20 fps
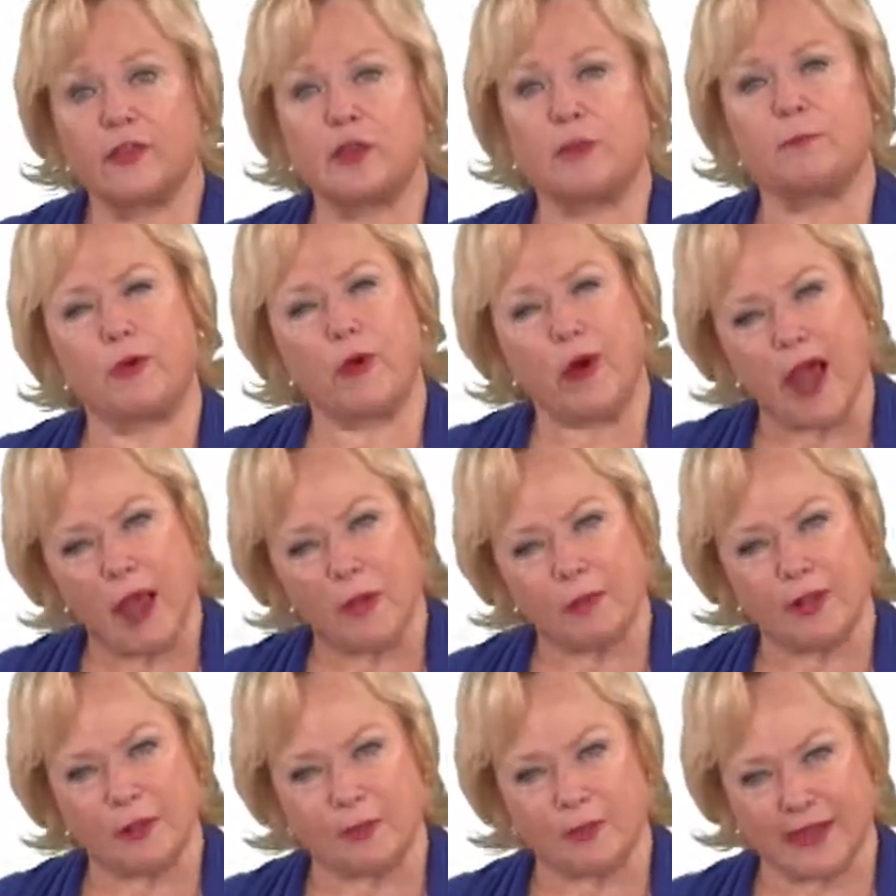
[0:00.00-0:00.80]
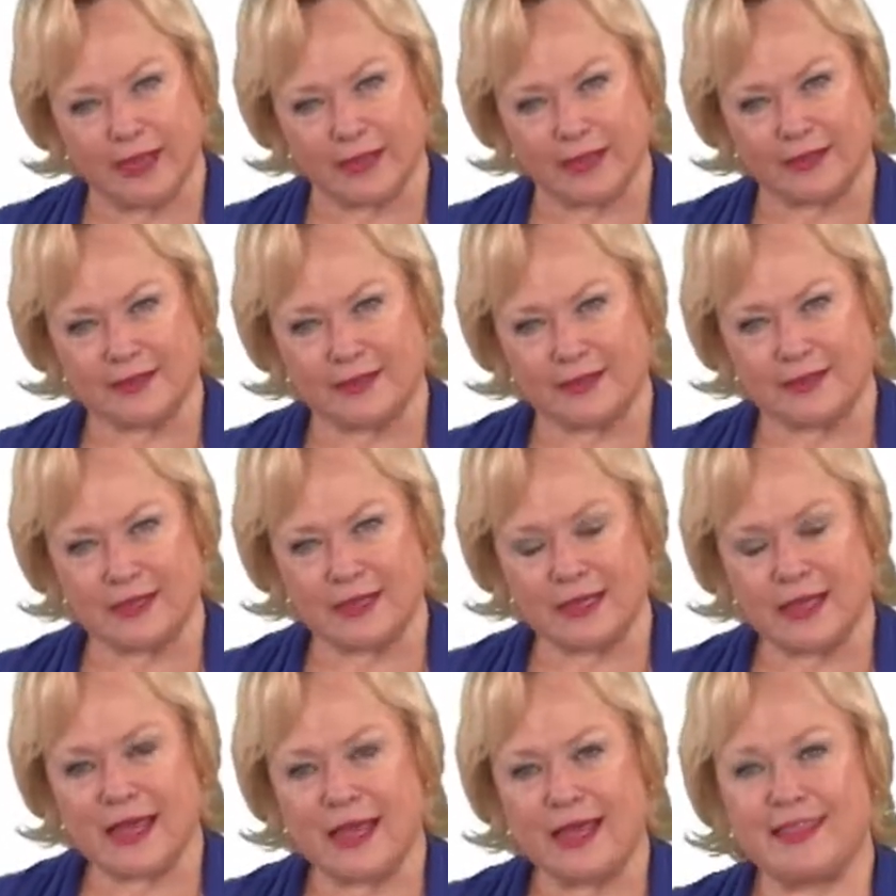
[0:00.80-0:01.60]
The problem
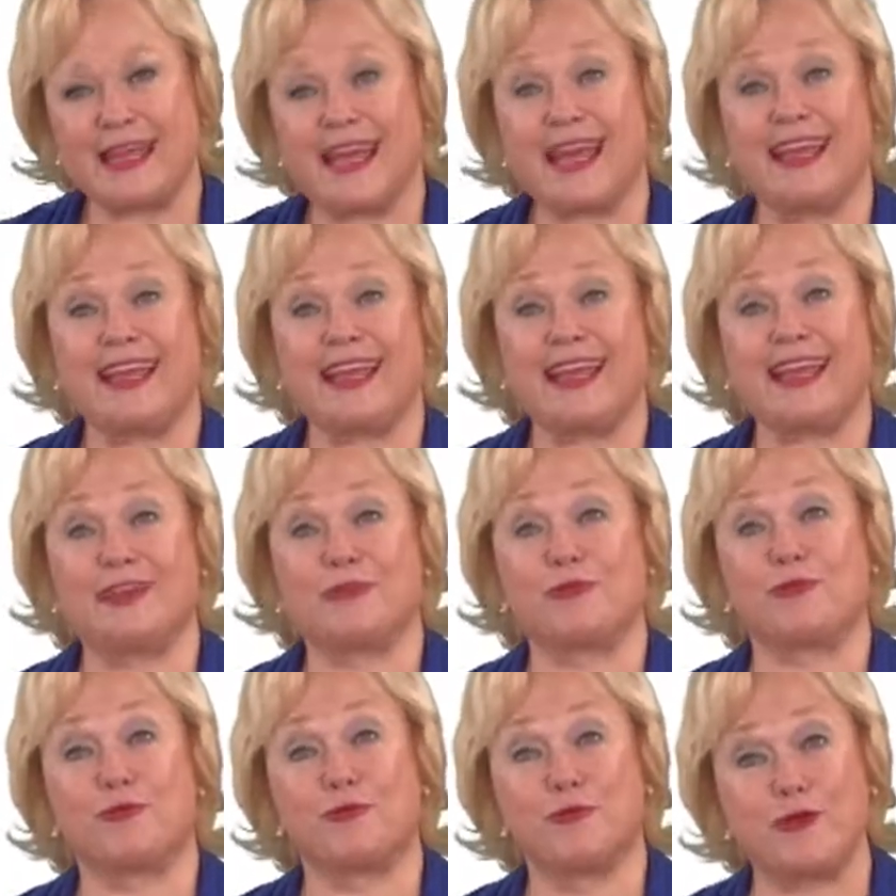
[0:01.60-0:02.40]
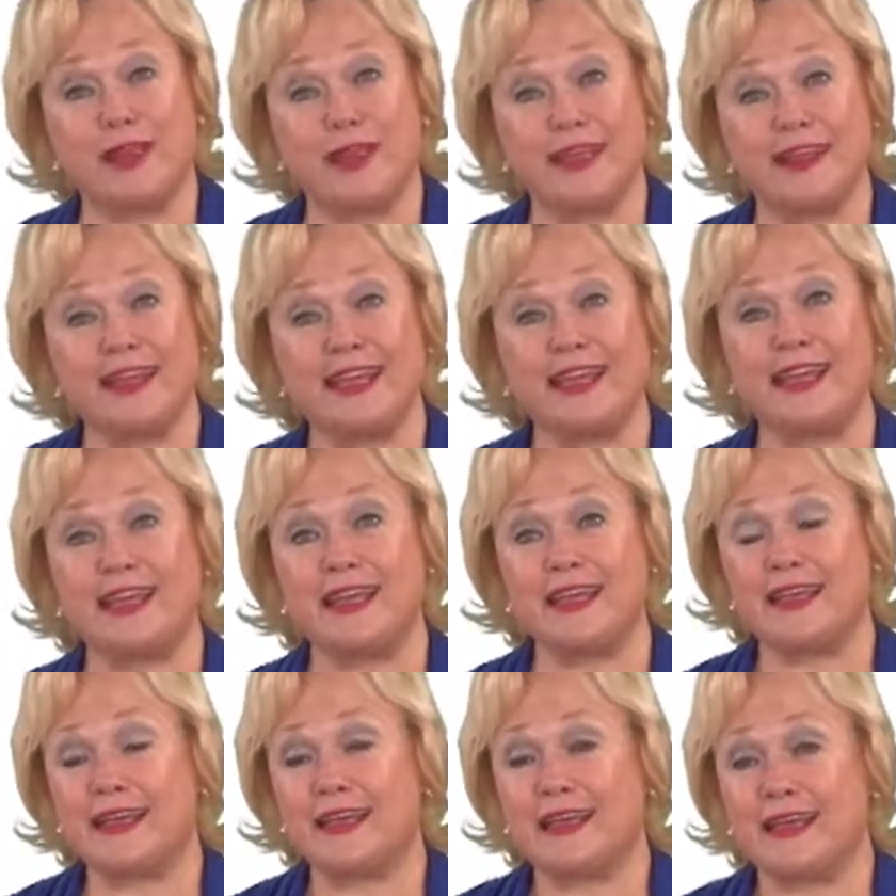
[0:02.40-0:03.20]
is that it
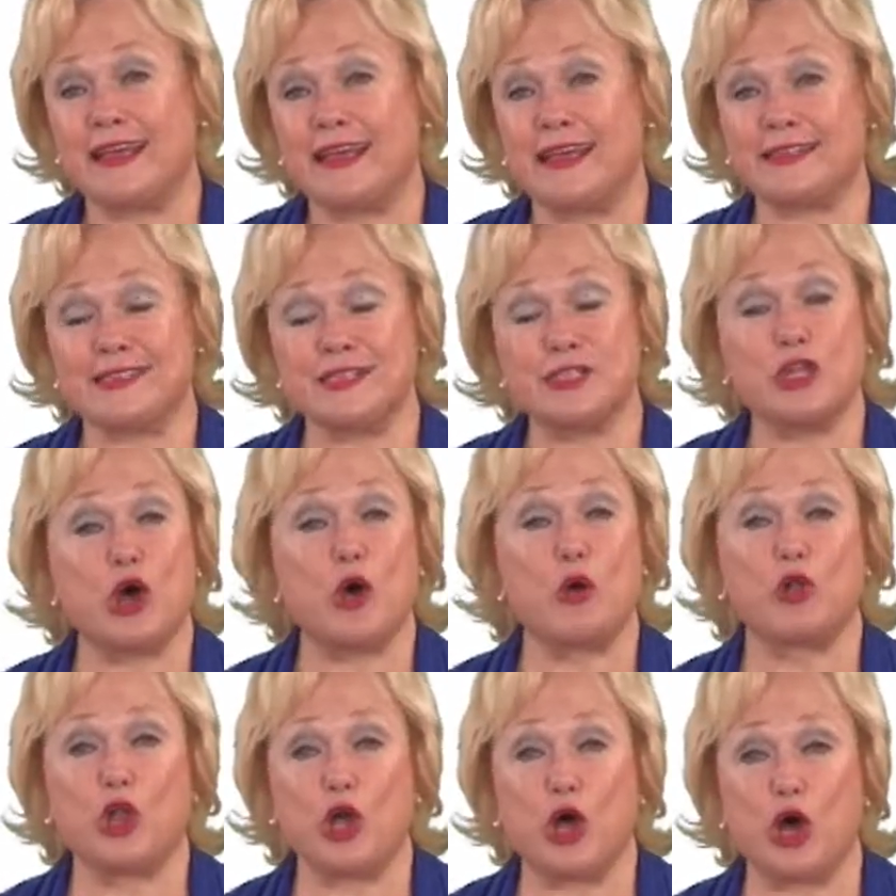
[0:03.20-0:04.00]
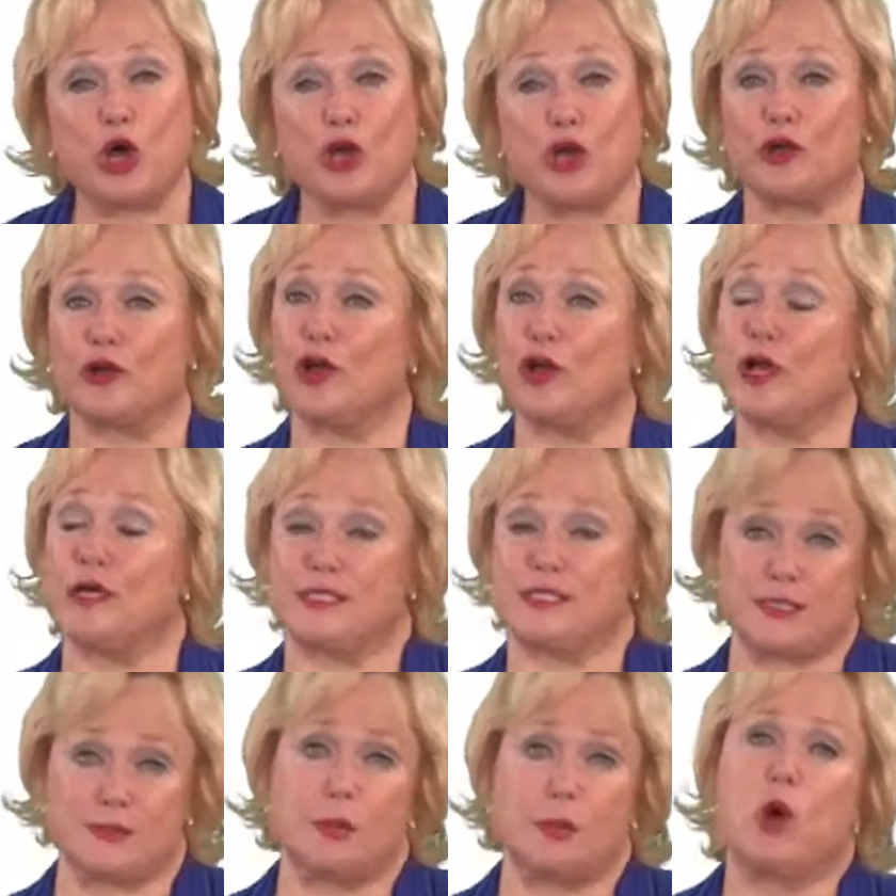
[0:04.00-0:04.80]
really is no longer
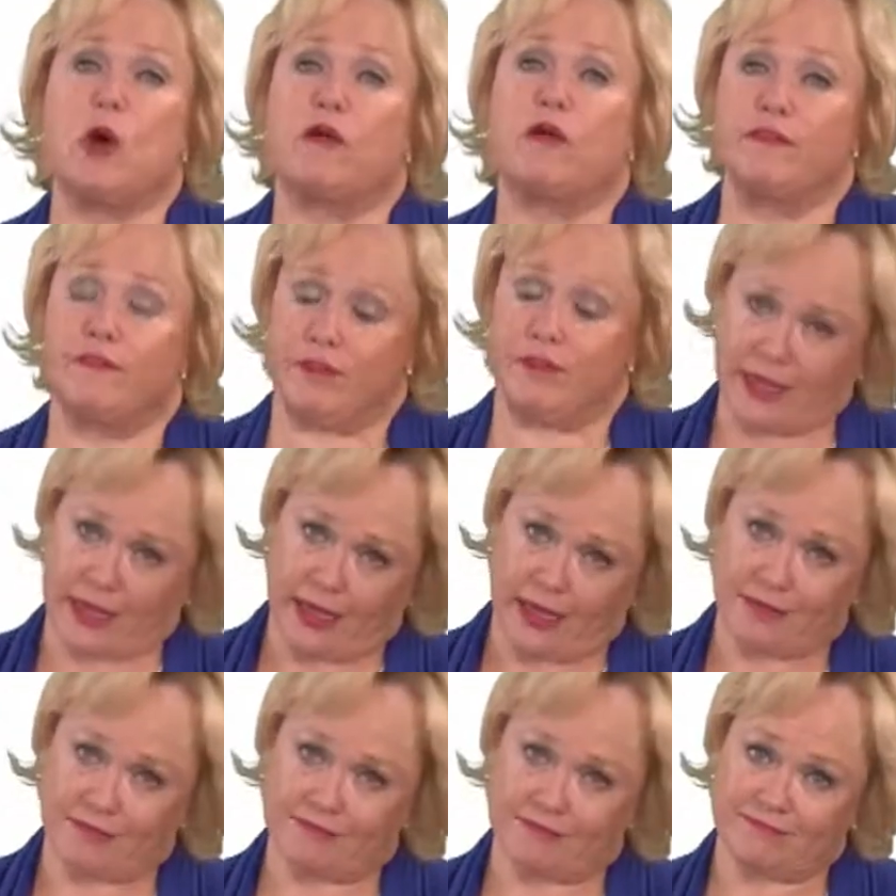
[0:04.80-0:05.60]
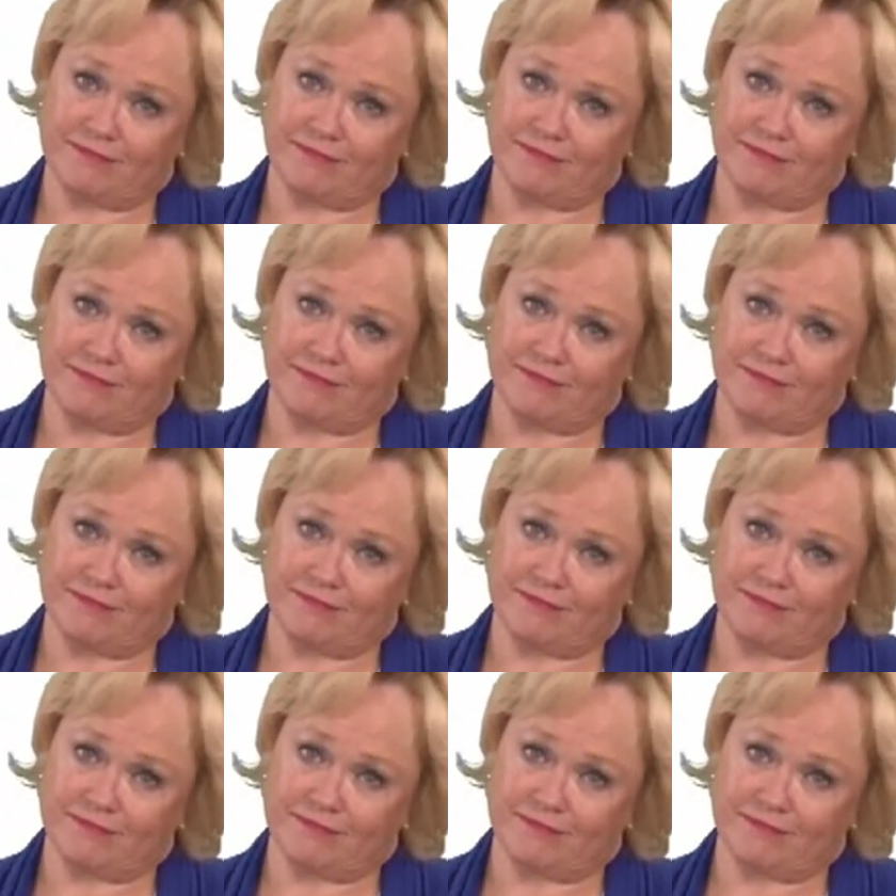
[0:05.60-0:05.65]
a small fee.